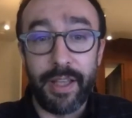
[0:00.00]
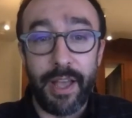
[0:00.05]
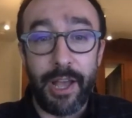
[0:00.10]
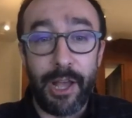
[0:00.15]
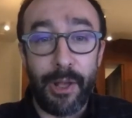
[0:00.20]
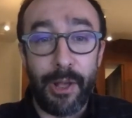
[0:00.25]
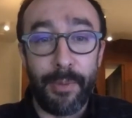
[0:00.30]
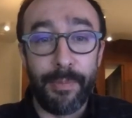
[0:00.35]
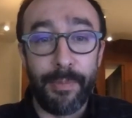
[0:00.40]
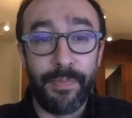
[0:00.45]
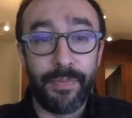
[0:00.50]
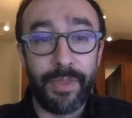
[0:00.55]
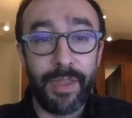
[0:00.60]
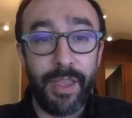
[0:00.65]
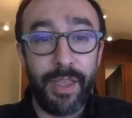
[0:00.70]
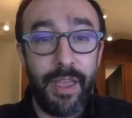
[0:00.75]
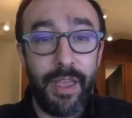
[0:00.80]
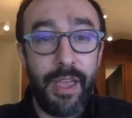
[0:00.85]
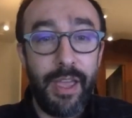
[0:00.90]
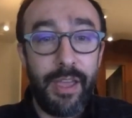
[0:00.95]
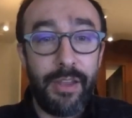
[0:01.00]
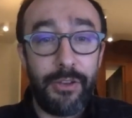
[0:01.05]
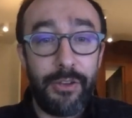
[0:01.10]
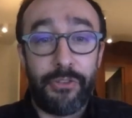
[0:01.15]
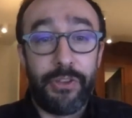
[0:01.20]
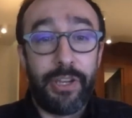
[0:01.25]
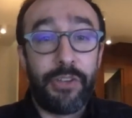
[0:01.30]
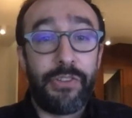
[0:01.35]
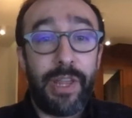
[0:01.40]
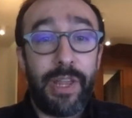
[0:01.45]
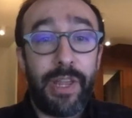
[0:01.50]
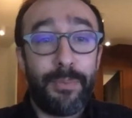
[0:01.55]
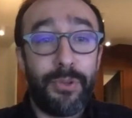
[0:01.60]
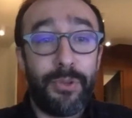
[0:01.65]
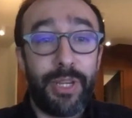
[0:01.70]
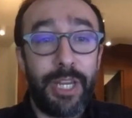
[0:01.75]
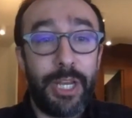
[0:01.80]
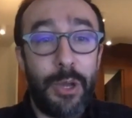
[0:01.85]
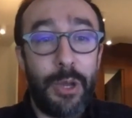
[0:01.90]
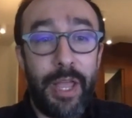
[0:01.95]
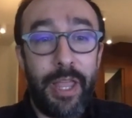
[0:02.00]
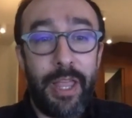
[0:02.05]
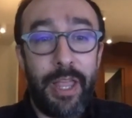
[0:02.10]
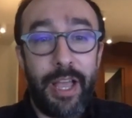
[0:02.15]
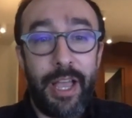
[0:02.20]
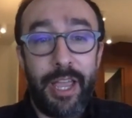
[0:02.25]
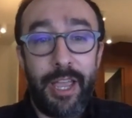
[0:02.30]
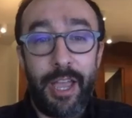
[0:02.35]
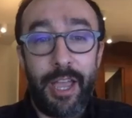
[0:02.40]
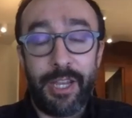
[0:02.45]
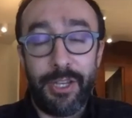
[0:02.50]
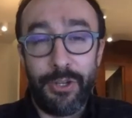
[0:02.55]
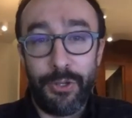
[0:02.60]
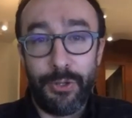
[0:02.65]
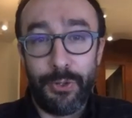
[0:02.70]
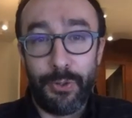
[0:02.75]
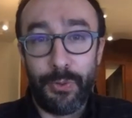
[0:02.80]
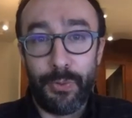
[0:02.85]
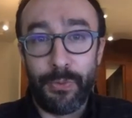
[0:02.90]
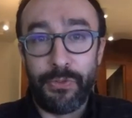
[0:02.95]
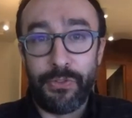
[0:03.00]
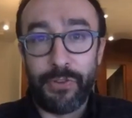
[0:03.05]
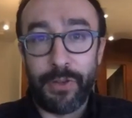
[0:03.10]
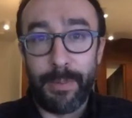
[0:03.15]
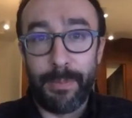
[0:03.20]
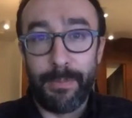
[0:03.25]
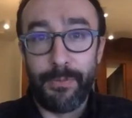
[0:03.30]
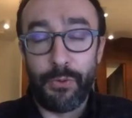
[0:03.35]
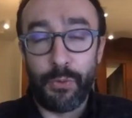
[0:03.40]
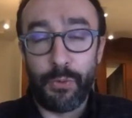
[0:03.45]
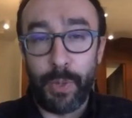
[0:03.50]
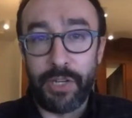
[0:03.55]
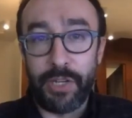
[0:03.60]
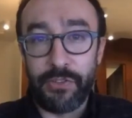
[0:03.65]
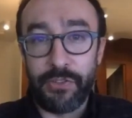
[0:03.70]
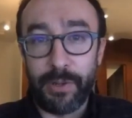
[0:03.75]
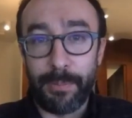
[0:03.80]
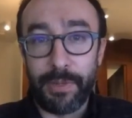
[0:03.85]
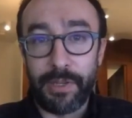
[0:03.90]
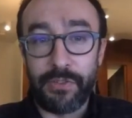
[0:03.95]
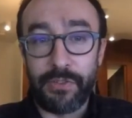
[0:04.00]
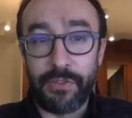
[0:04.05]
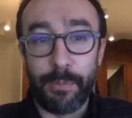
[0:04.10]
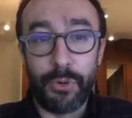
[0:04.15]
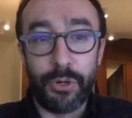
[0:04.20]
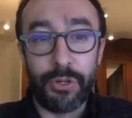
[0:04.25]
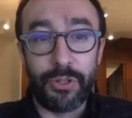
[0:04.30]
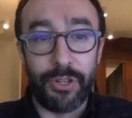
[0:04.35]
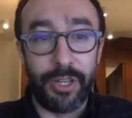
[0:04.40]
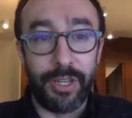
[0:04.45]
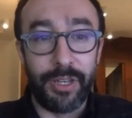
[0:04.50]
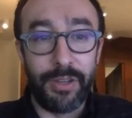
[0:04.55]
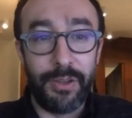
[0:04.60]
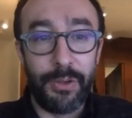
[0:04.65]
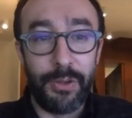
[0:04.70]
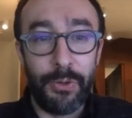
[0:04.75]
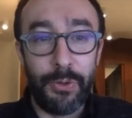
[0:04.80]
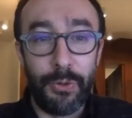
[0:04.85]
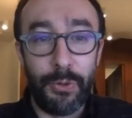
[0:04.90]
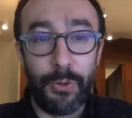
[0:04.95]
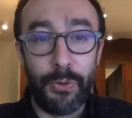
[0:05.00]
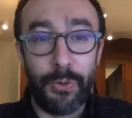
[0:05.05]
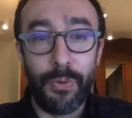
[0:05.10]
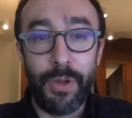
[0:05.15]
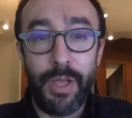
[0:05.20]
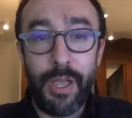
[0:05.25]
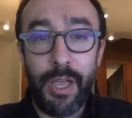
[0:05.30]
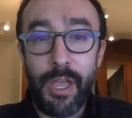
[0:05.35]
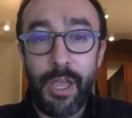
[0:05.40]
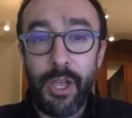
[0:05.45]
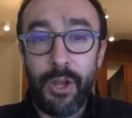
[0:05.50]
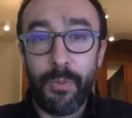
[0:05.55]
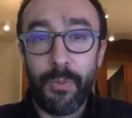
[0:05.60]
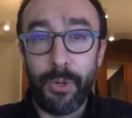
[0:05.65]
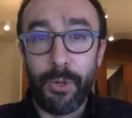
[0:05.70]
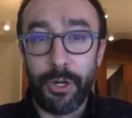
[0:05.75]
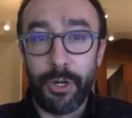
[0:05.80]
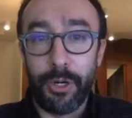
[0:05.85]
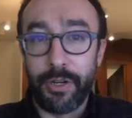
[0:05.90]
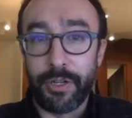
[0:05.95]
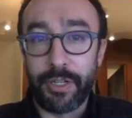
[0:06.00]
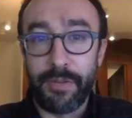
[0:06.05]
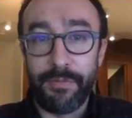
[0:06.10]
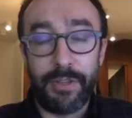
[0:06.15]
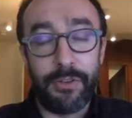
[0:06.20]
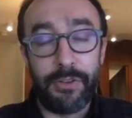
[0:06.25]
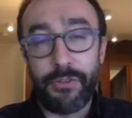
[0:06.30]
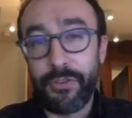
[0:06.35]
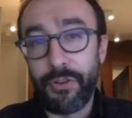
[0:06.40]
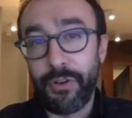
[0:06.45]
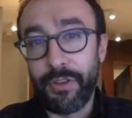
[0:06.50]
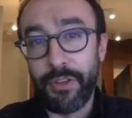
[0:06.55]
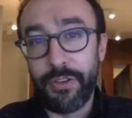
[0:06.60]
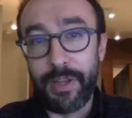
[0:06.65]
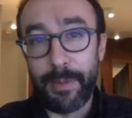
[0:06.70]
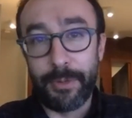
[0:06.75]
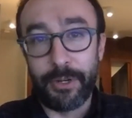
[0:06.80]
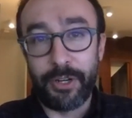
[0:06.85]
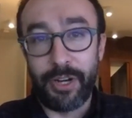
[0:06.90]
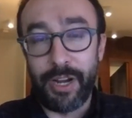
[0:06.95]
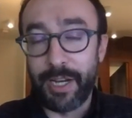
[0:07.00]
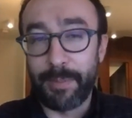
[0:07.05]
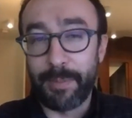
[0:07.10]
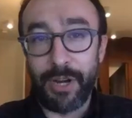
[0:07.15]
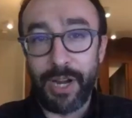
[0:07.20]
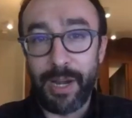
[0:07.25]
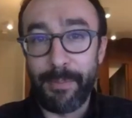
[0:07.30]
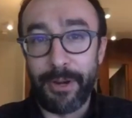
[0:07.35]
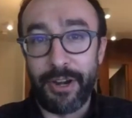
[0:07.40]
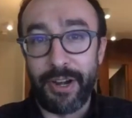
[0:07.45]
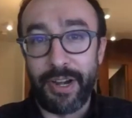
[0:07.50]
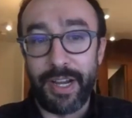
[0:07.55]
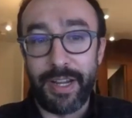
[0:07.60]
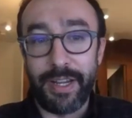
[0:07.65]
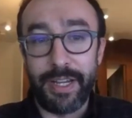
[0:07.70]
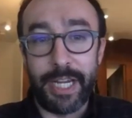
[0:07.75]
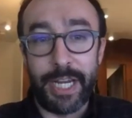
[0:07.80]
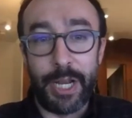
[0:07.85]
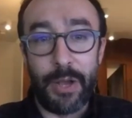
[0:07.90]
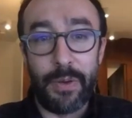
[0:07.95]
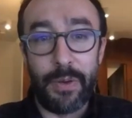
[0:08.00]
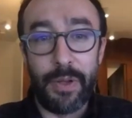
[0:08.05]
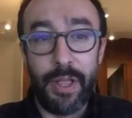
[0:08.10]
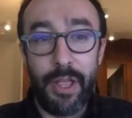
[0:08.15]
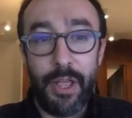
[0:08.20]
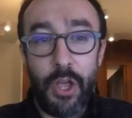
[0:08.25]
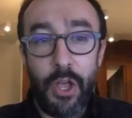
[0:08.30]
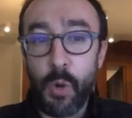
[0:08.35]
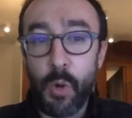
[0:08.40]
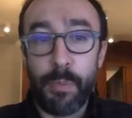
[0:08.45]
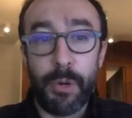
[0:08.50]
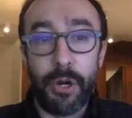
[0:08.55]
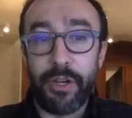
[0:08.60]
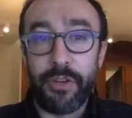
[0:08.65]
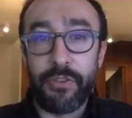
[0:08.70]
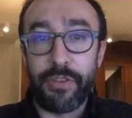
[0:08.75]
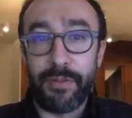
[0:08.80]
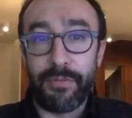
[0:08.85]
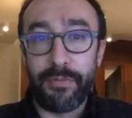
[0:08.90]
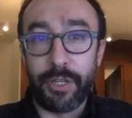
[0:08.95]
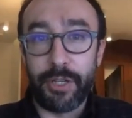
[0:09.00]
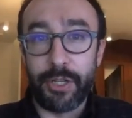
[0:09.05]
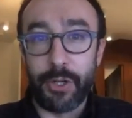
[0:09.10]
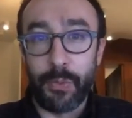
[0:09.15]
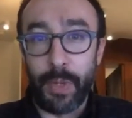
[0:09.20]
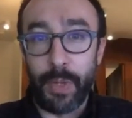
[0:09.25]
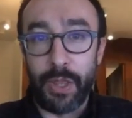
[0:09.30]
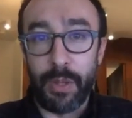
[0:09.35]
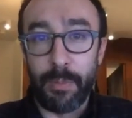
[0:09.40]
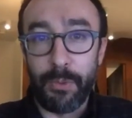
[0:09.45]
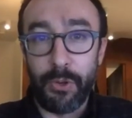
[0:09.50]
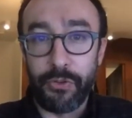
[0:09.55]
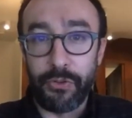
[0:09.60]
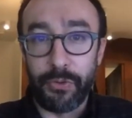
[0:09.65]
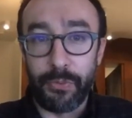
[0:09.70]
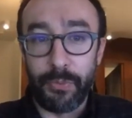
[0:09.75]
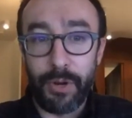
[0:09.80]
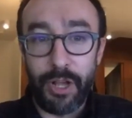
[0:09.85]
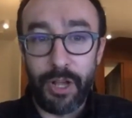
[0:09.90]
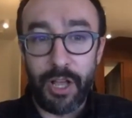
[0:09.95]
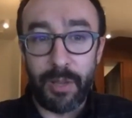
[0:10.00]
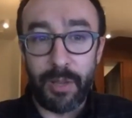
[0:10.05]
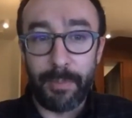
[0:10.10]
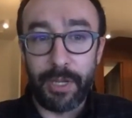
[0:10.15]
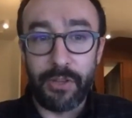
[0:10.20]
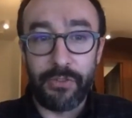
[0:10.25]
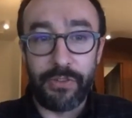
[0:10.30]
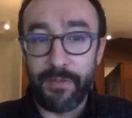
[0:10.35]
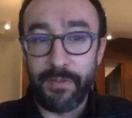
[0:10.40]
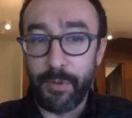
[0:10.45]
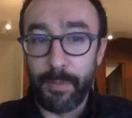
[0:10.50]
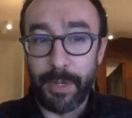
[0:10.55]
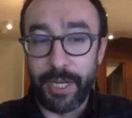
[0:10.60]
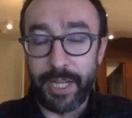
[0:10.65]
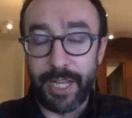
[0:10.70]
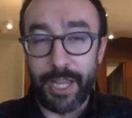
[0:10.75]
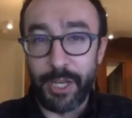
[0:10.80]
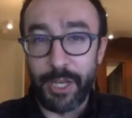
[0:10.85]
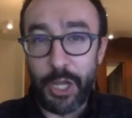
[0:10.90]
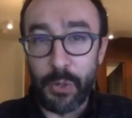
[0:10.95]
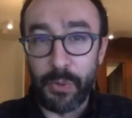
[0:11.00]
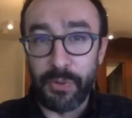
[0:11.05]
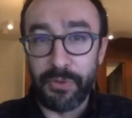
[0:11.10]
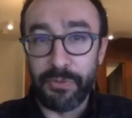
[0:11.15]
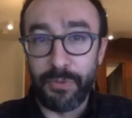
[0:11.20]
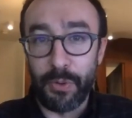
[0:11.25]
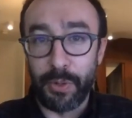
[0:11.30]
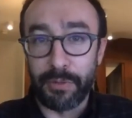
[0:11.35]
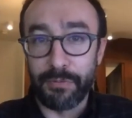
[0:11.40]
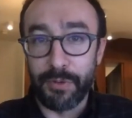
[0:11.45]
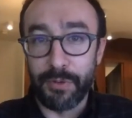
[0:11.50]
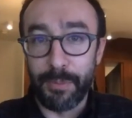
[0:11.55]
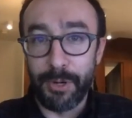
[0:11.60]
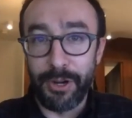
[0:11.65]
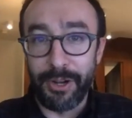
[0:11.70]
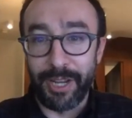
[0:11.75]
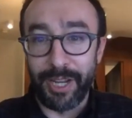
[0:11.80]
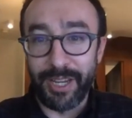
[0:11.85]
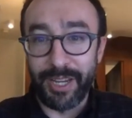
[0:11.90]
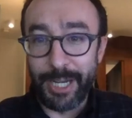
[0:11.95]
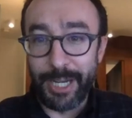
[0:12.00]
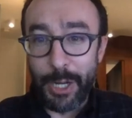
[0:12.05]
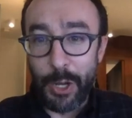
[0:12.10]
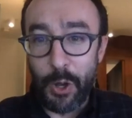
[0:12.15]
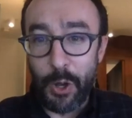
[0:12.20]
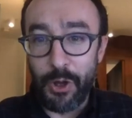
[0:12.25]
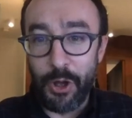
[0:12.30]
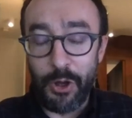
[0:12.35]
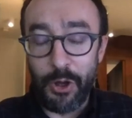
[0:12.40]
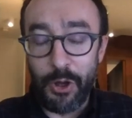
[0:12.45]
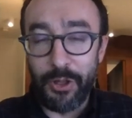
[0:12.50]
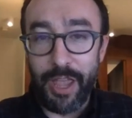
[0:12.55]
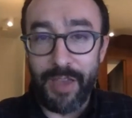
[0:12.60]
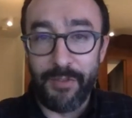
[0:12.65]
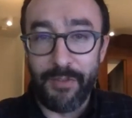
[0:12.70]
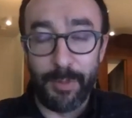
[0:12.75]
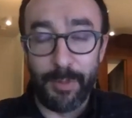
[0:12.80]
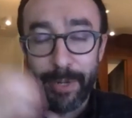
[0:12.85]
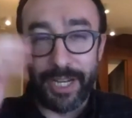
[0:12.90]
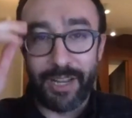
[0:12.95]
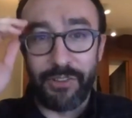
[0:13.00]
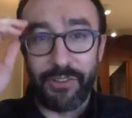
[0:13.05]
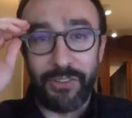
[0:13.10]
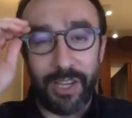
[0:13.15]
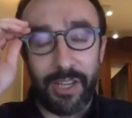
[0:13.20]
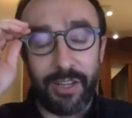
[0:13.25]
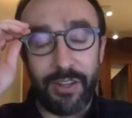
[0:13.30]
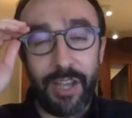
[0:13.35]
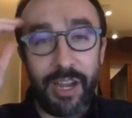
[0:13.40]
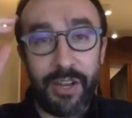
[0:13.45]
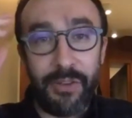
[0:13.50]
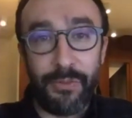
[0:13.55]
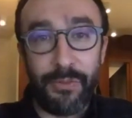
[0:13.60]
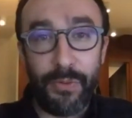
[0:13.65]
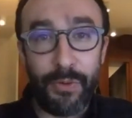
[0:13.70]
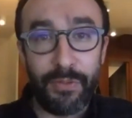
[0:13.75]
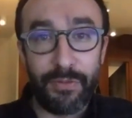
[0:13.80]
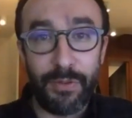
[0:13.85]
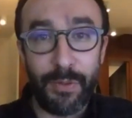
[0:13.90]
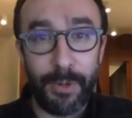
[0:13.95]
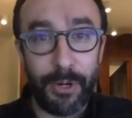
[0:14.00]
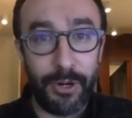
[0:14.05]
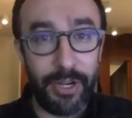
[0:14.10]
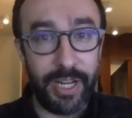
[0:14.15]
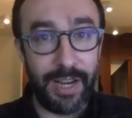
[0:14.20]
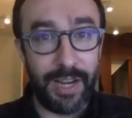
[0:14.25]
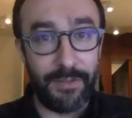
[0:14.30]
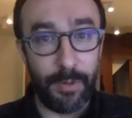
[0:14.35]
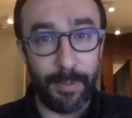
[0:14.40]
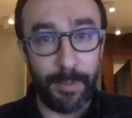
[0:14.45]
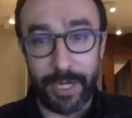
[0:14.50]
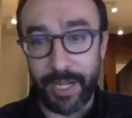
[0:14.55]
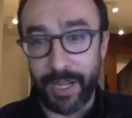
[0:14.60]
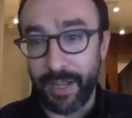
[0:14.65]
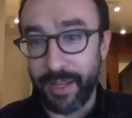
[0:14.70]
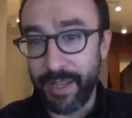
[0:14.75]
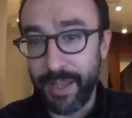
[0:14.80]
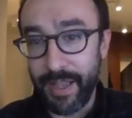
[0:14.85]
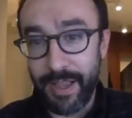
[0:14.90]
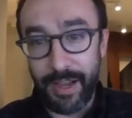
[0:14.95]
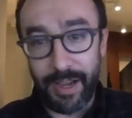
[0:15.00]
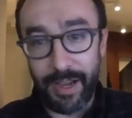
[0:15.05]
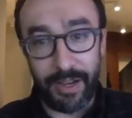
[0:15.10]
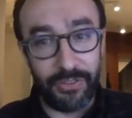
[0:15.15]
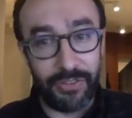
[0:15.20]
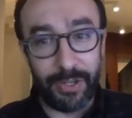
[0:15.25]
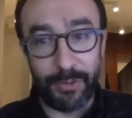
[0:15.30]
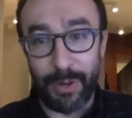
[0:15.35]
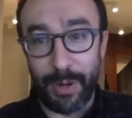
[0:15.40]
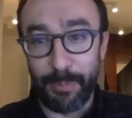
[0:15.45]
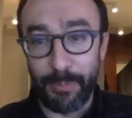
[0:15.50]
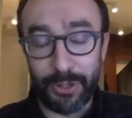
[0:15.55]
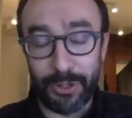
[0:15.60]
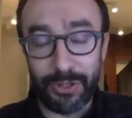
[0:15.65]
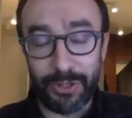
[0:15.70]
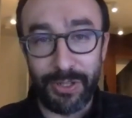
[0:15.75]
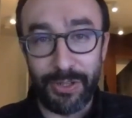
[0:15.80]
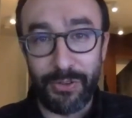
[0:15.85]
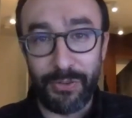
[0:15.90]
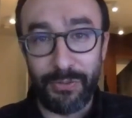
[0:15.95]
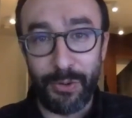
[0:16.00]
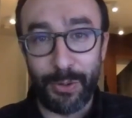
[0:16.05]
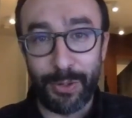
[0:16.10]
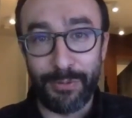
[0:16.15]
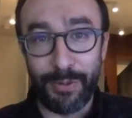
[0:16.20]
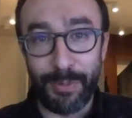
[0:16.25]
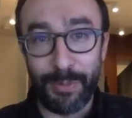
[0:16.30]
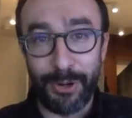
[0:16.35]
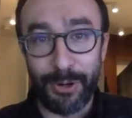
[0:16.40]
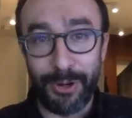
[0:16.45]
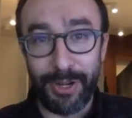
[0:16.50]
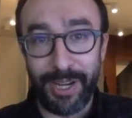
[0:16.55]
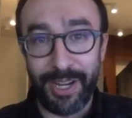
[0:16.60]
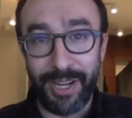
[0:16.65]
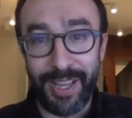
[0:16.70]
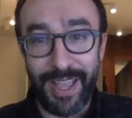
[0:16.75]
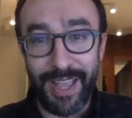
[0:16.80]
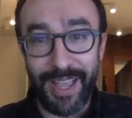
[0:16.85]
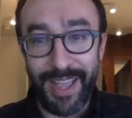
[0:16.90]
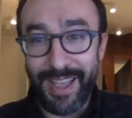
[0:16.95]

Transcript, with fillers: Um, just an example, you know, I, I, I knew some 20 somethings in Brooklyn who were convinced during the Democratic primary, you know, oh, Bernie's definitely going to win. The polls are wrong because everybody I know is voting for Bernie. You know, all, all, everybody I see online is voting for Bernie. Everybody I, I see around Brooklyn is voting for Bernie.